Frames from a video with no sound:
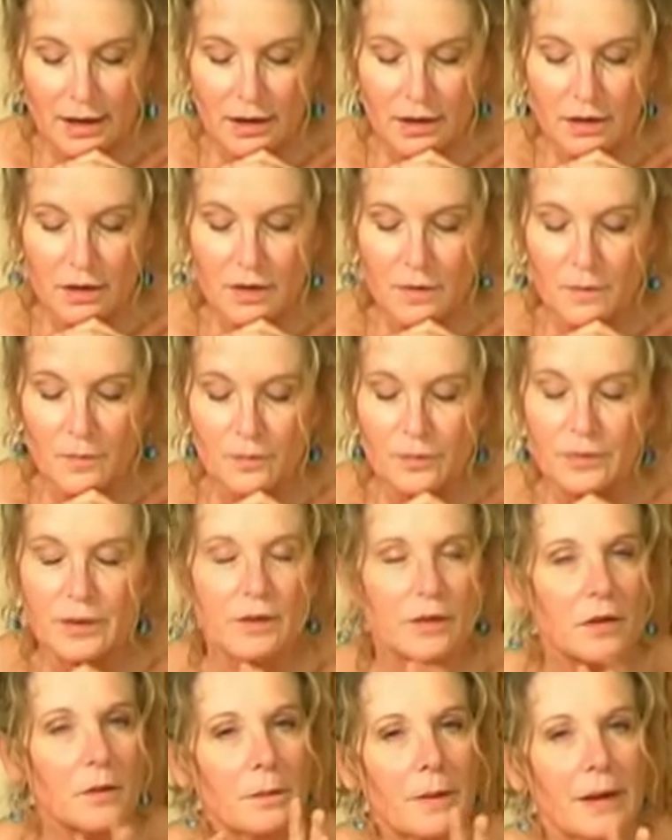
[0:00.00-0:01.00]
Um,
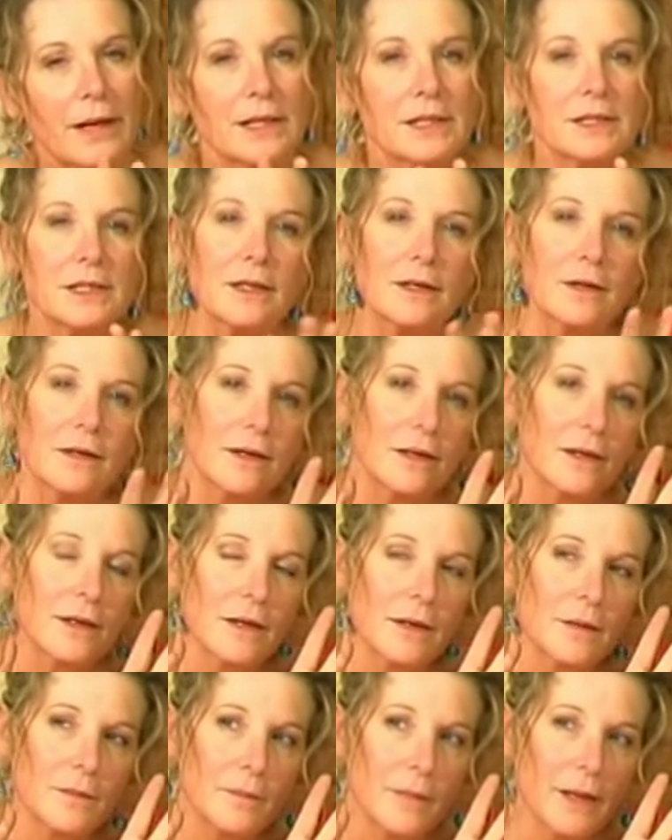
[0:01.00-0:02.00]
the painting
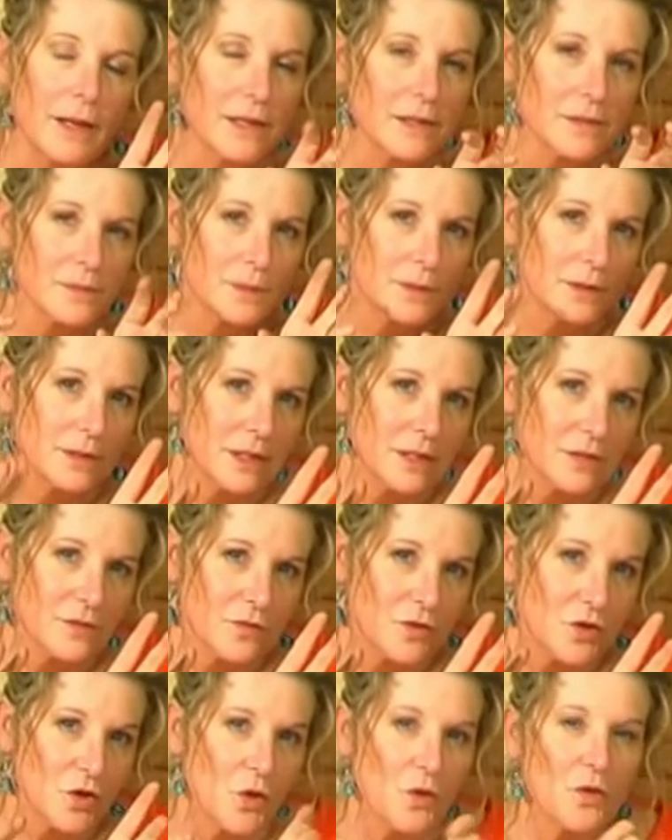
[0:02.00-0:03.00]
my husband does
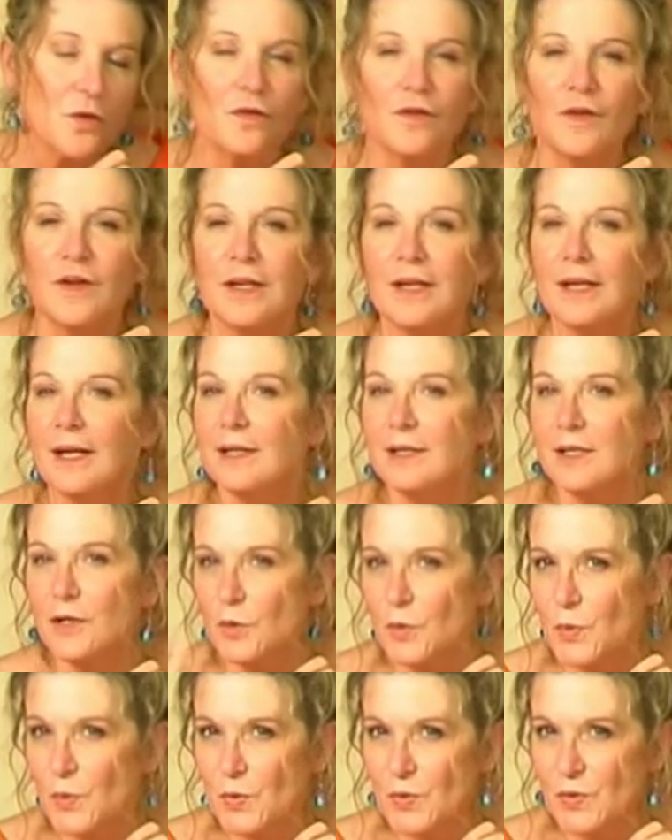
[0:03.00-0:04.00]
photography and he
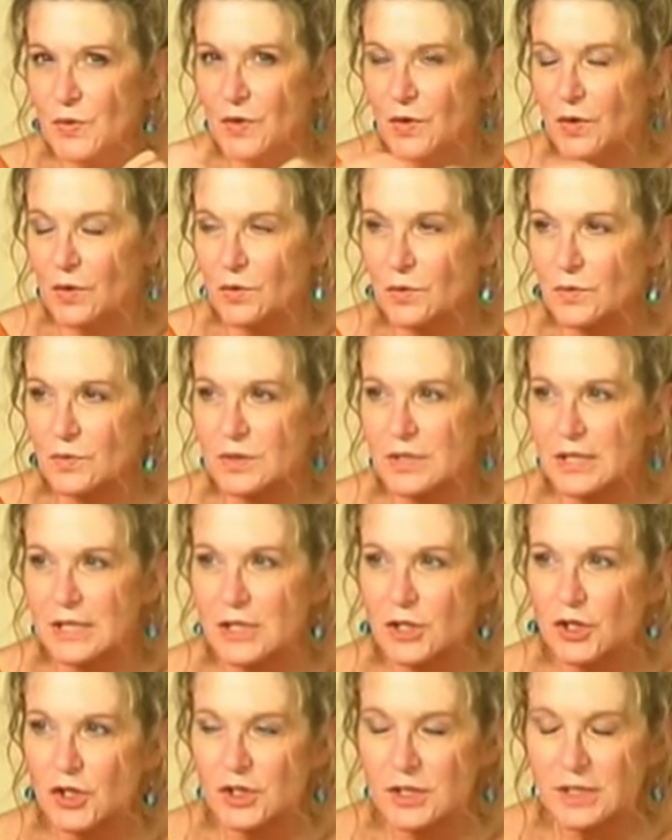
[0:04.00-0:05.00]
also
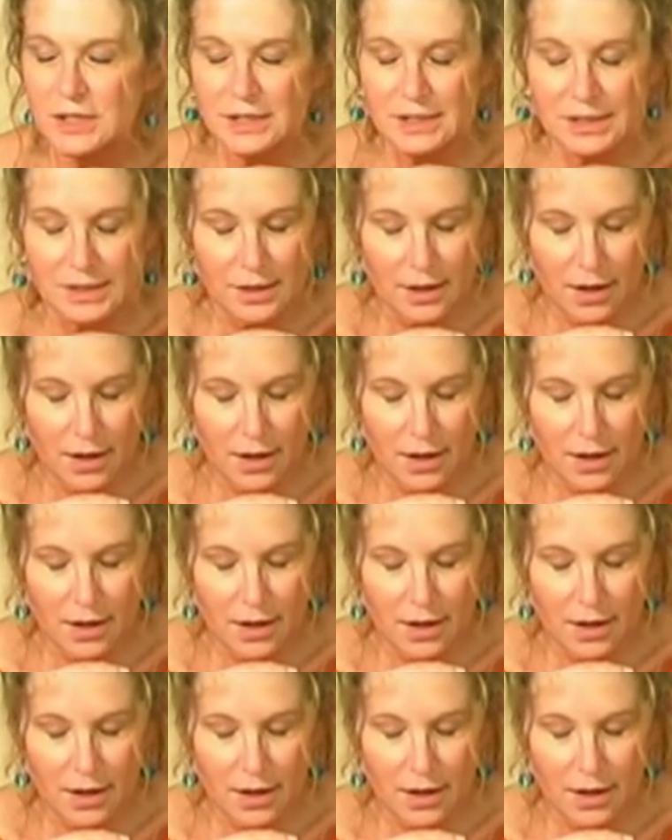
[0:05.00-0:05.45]
teaches